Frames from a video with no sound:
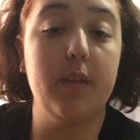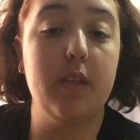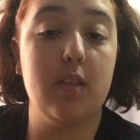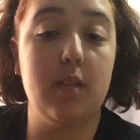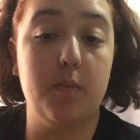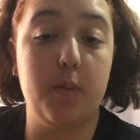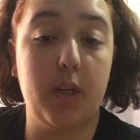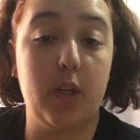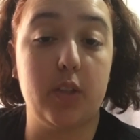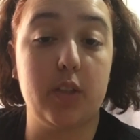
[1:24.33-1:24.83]
This
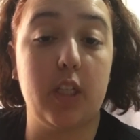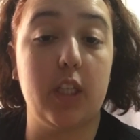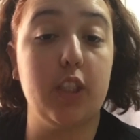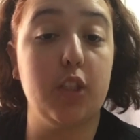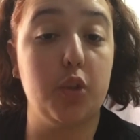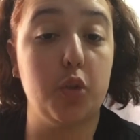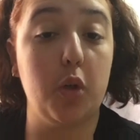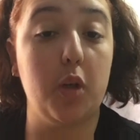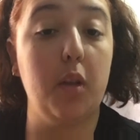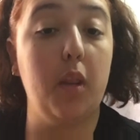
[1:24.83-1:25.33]
is because I
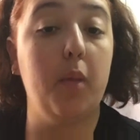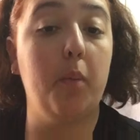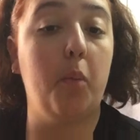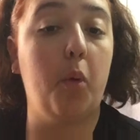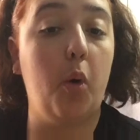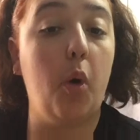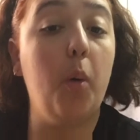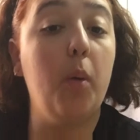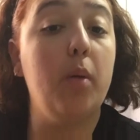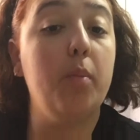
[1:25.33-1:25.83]
enjoy the
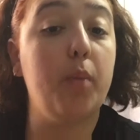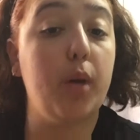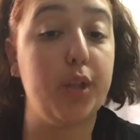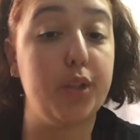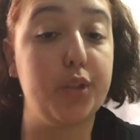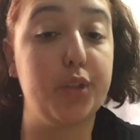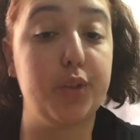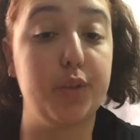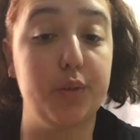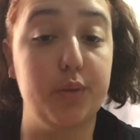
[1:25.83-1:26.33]
more
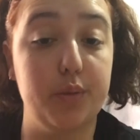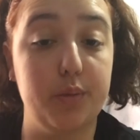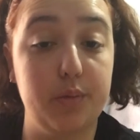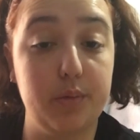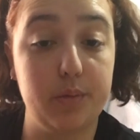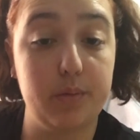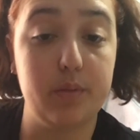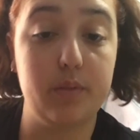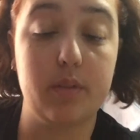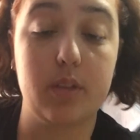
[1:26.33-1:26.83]
emotional
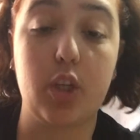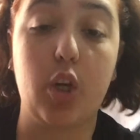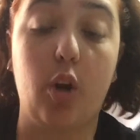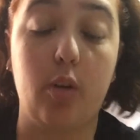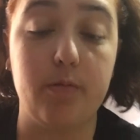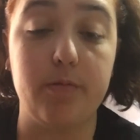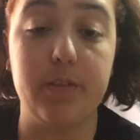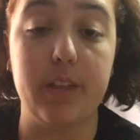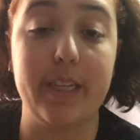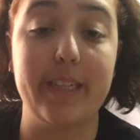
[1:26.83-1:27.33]

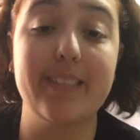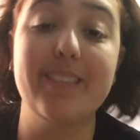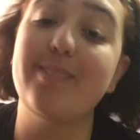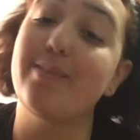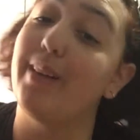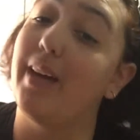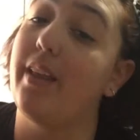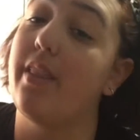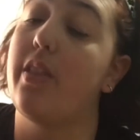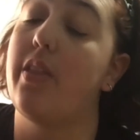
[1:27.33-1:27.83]
conflict
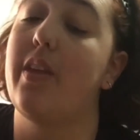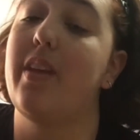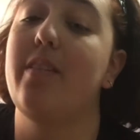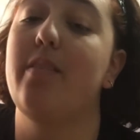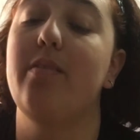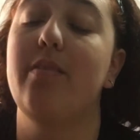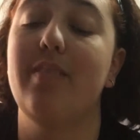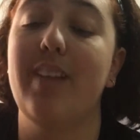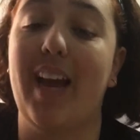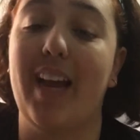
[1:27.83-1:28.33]
rather
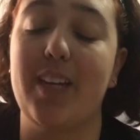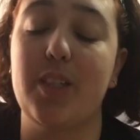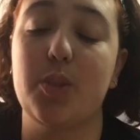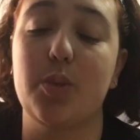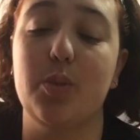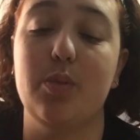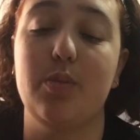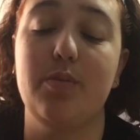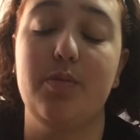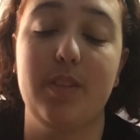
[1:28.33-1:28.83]
than
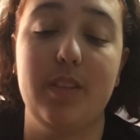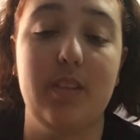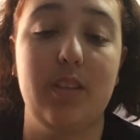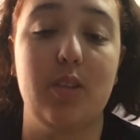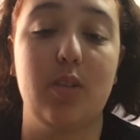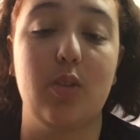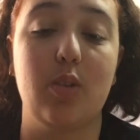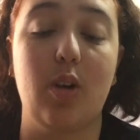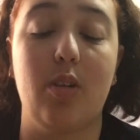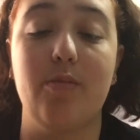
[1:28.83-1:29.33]
actual
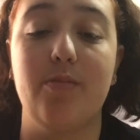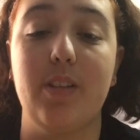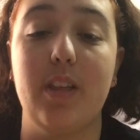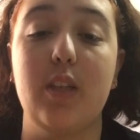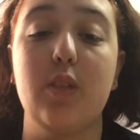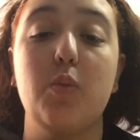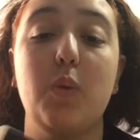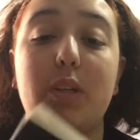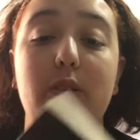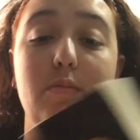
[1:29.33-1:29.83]
physical
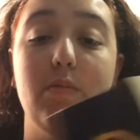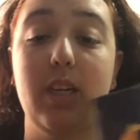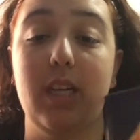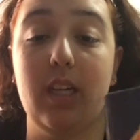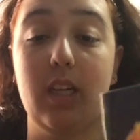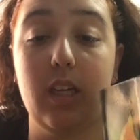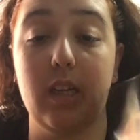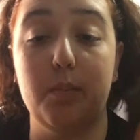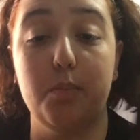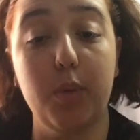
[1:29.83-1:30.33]
conflict when
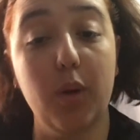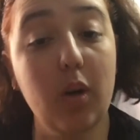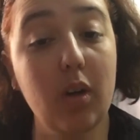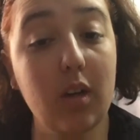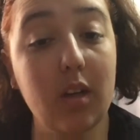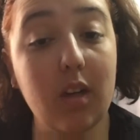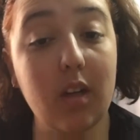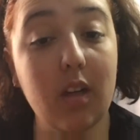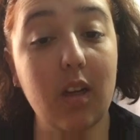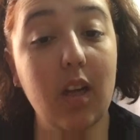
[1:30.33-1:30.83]
reading a
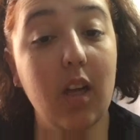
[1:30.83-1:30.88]
book.